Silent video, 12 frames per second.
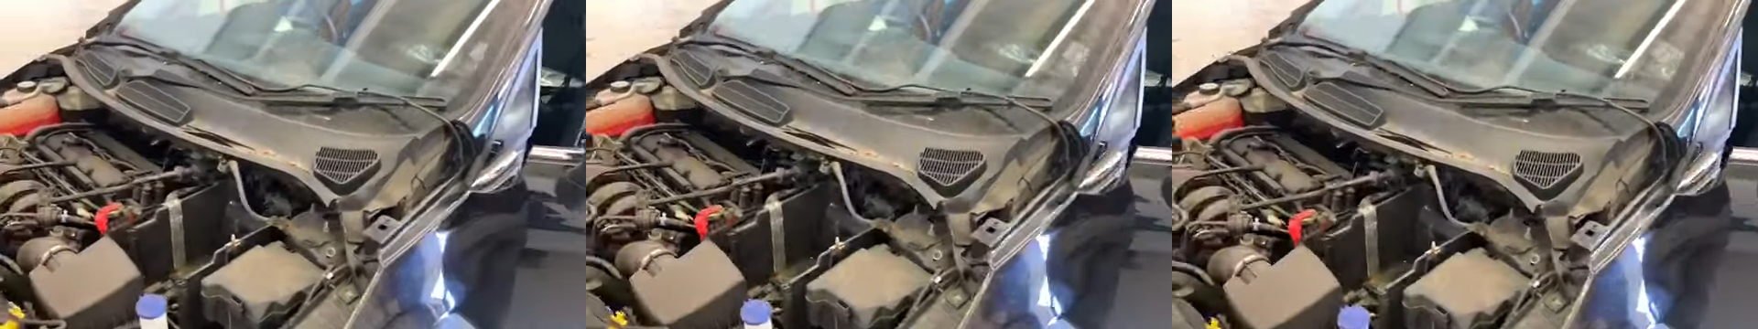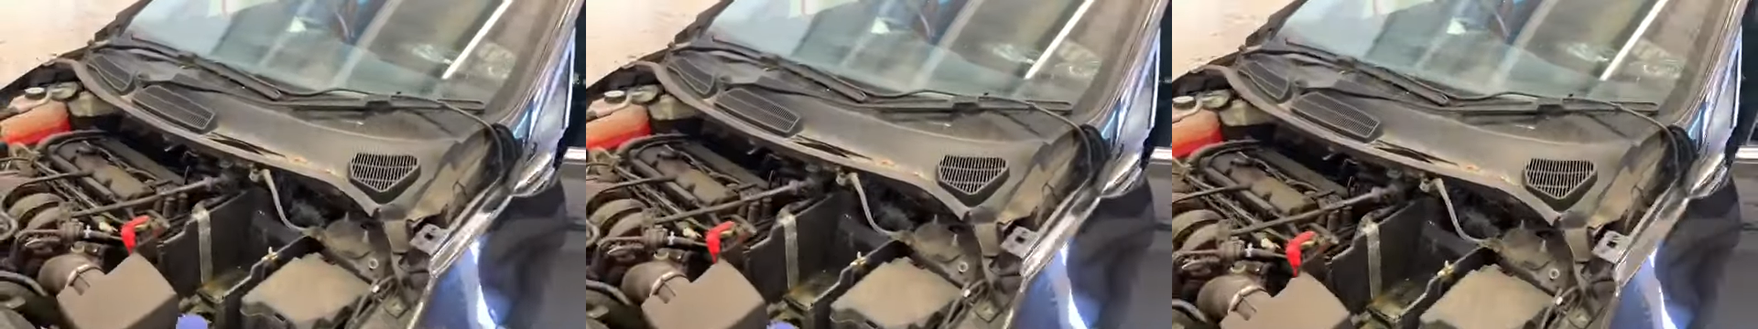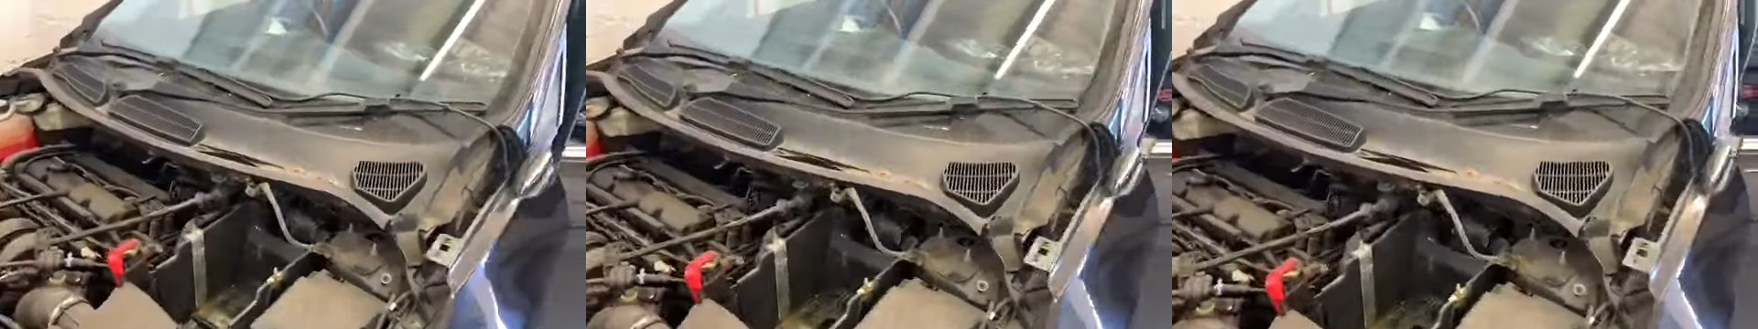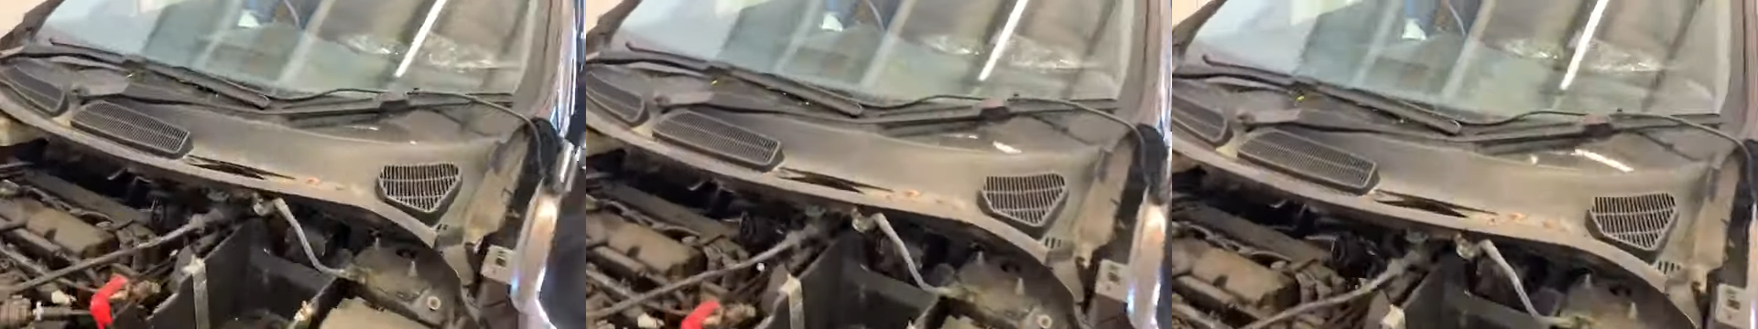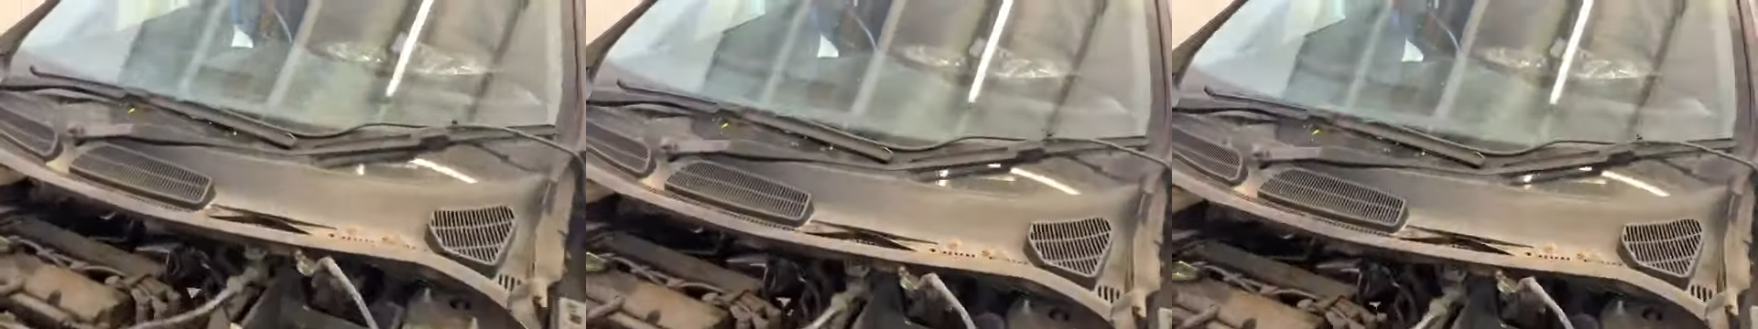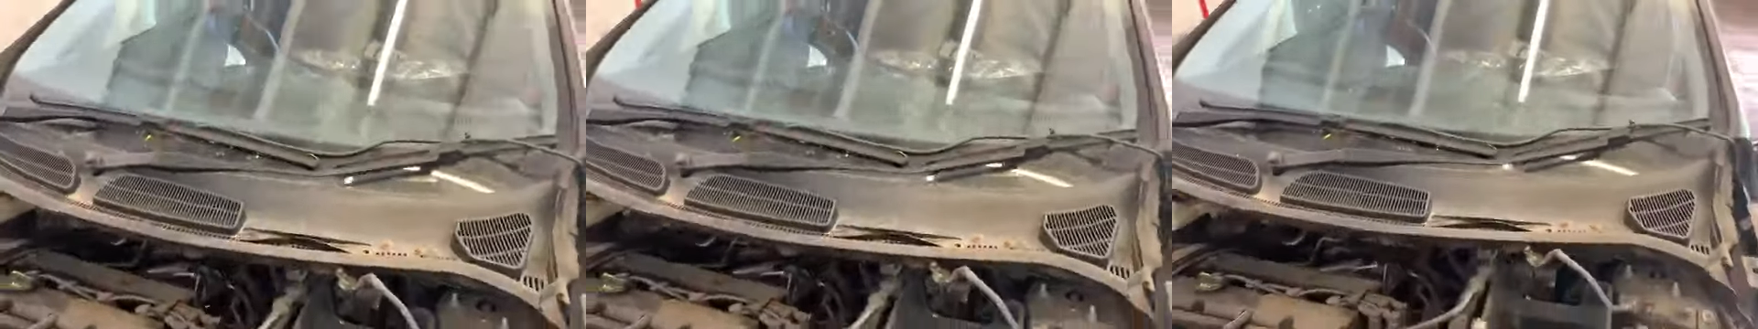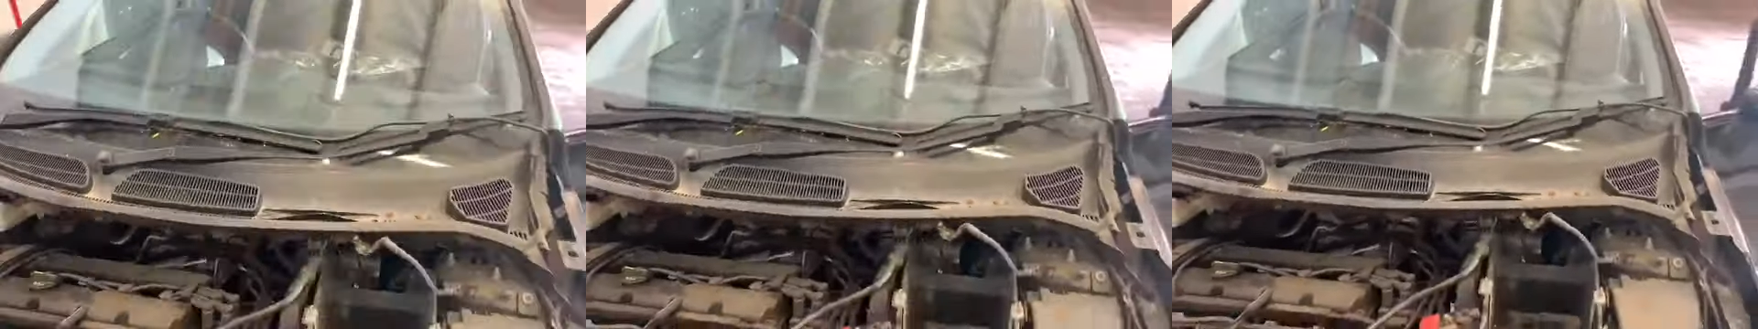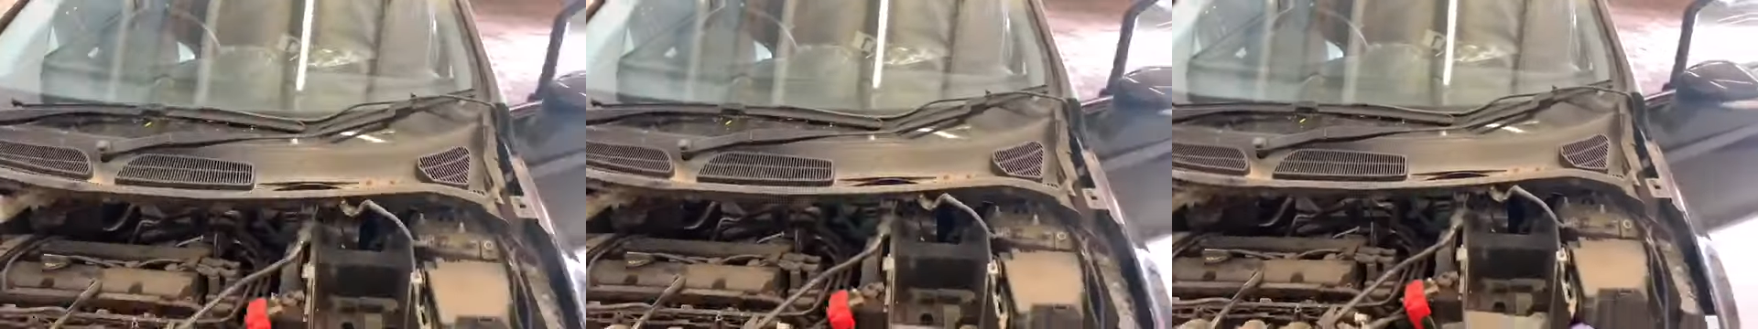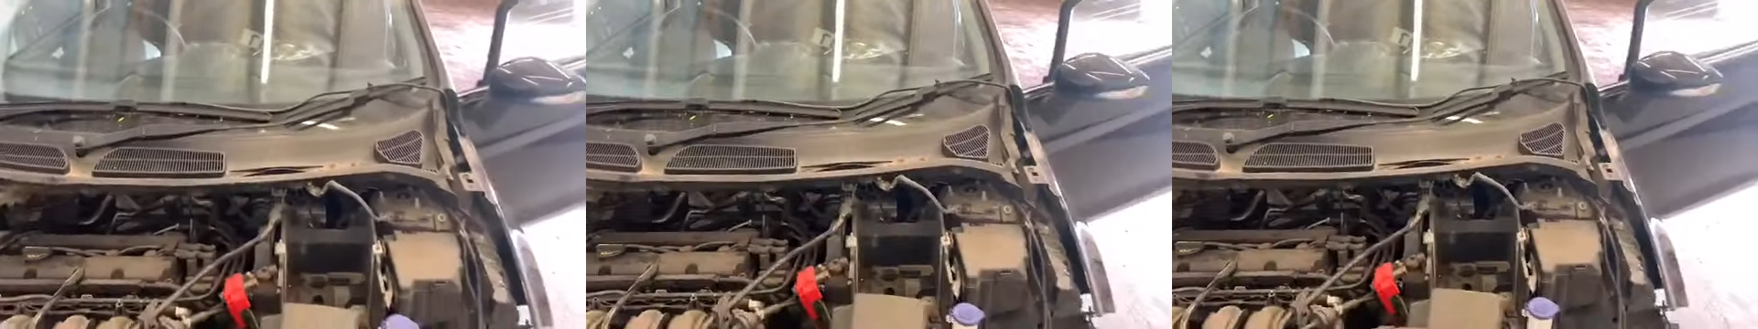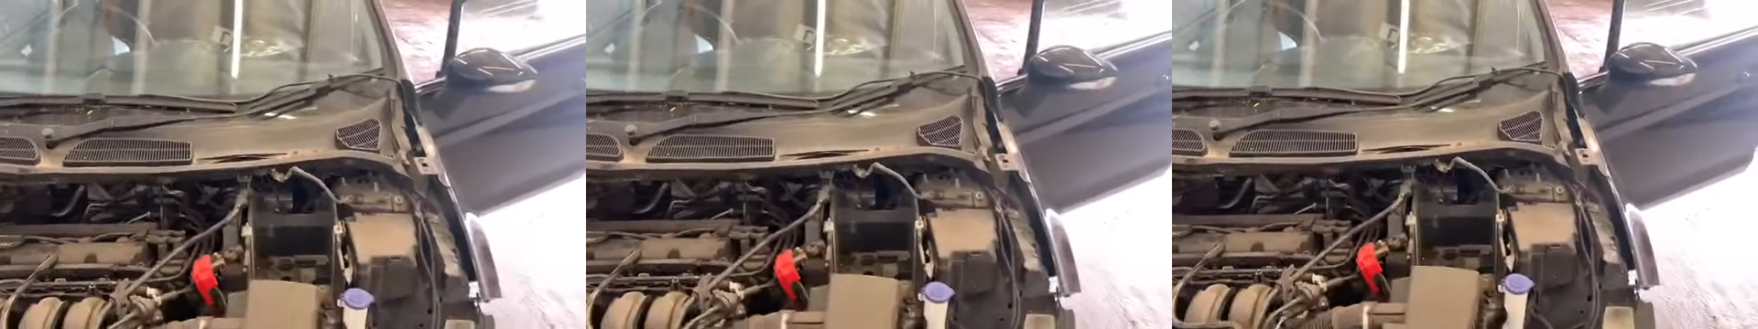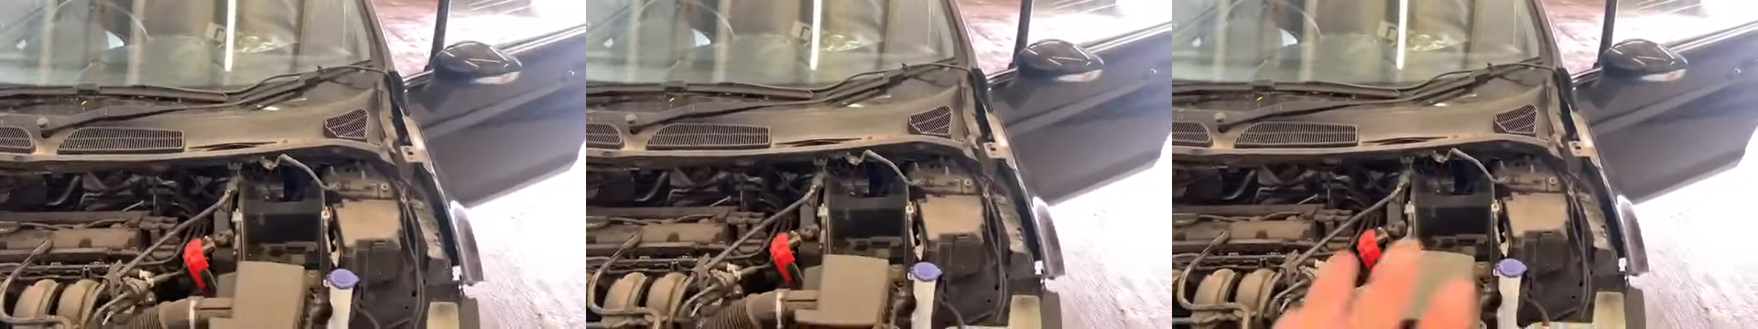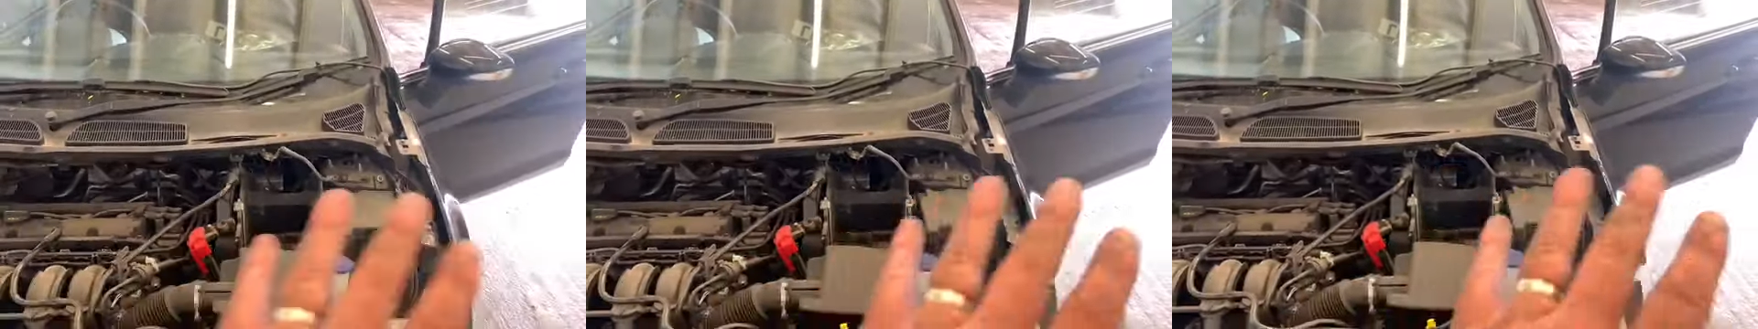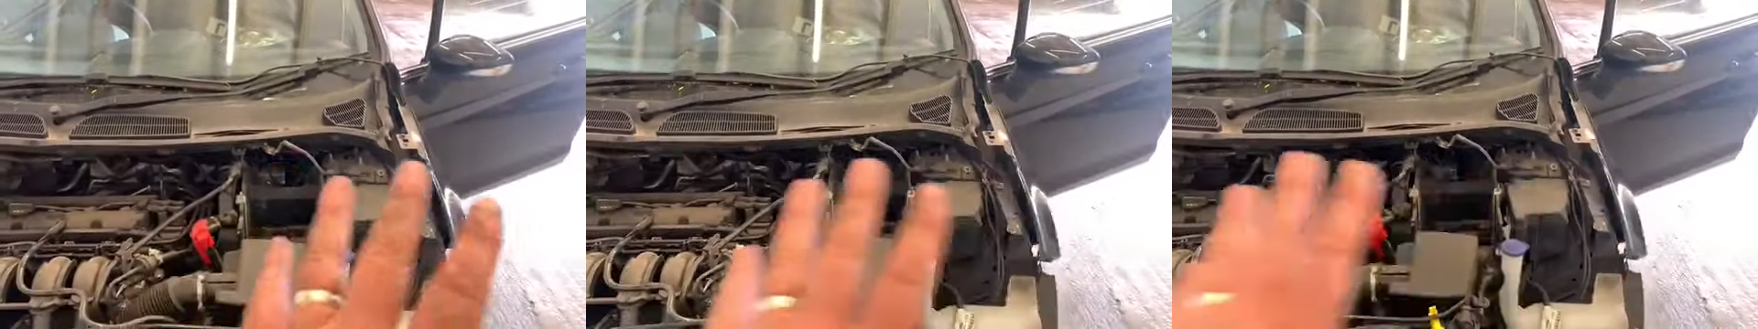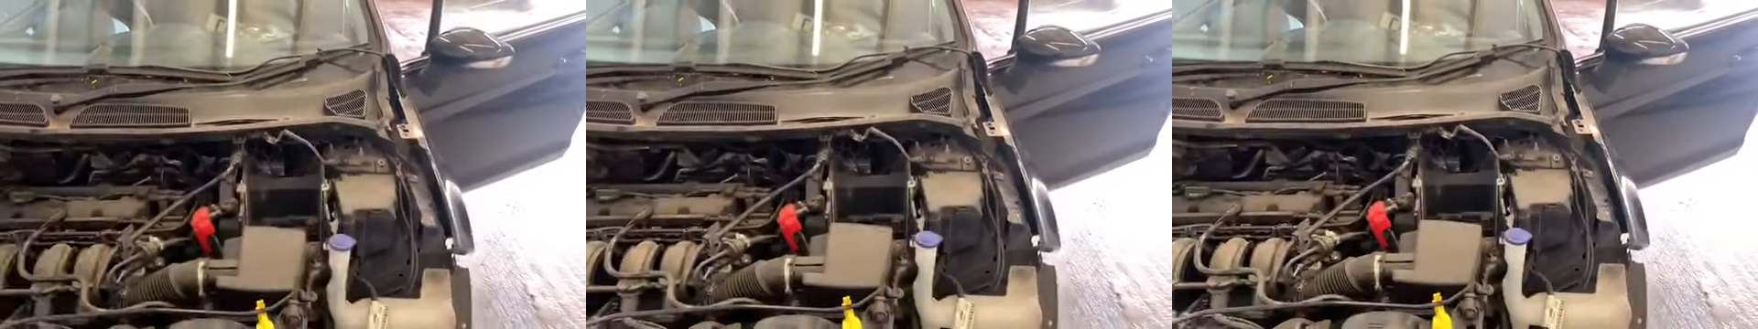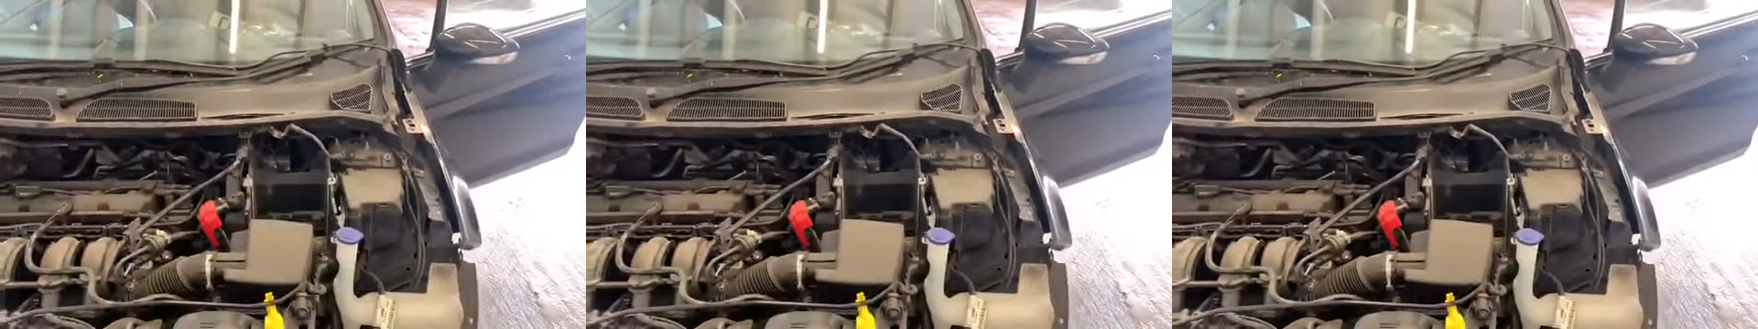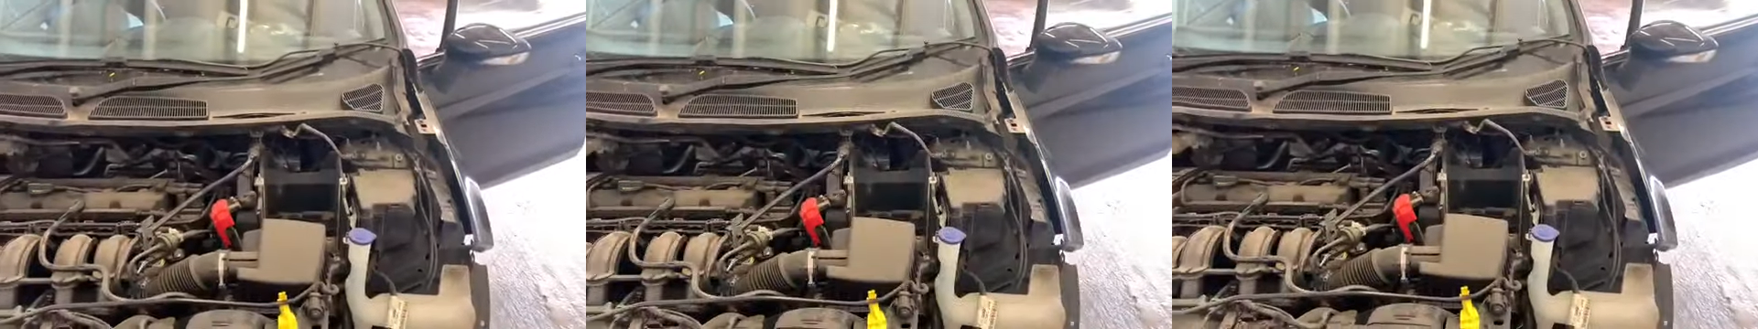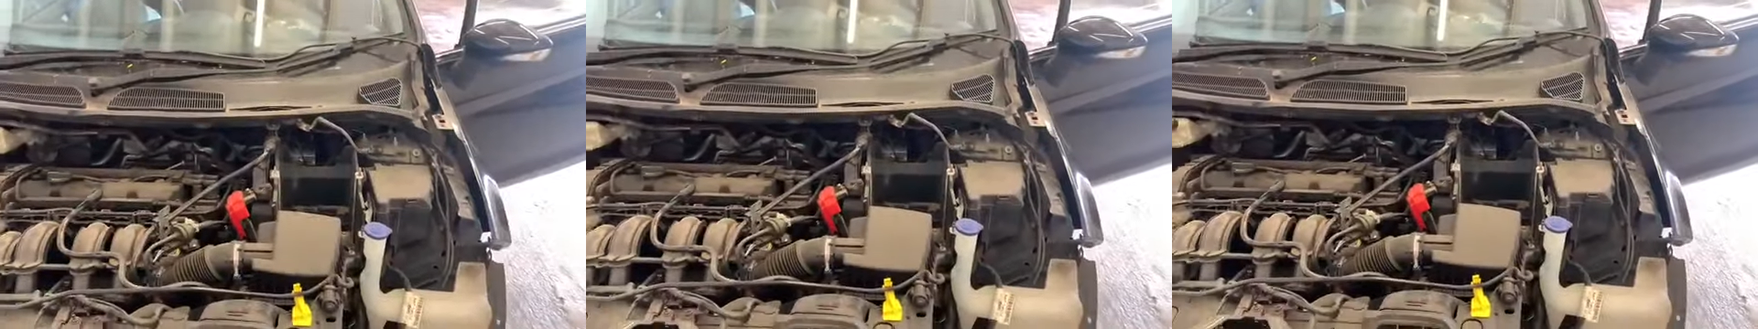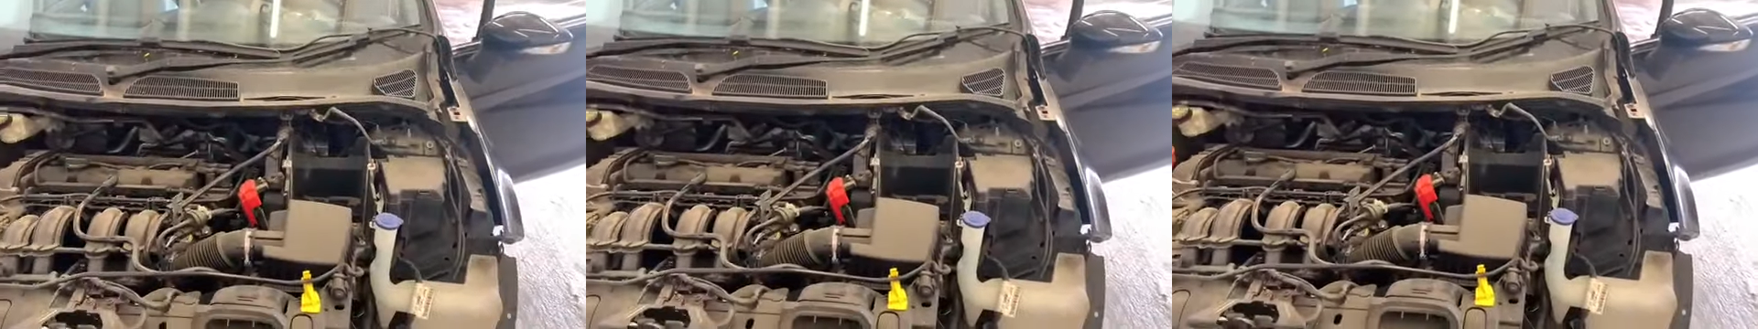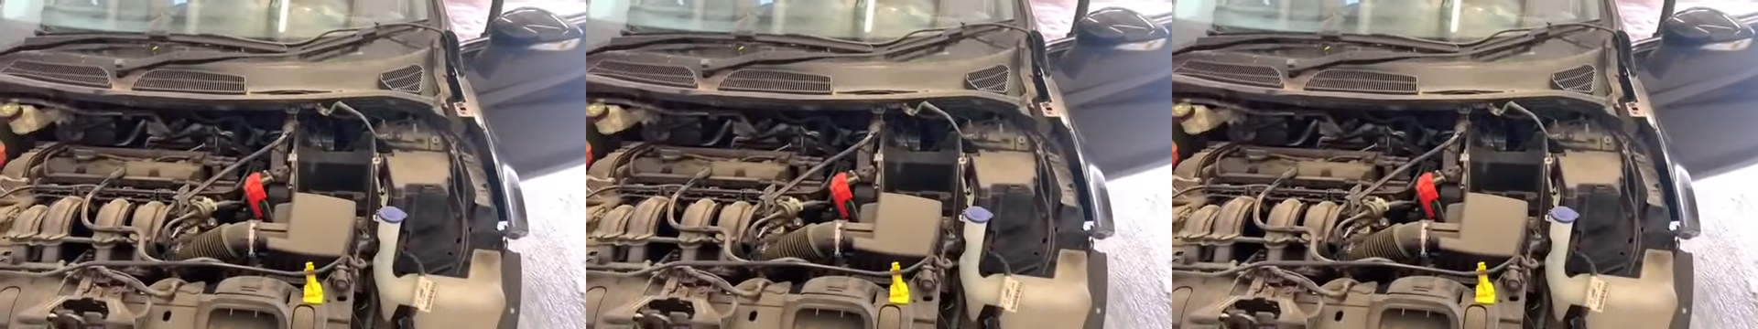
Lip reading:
(no speaker visible)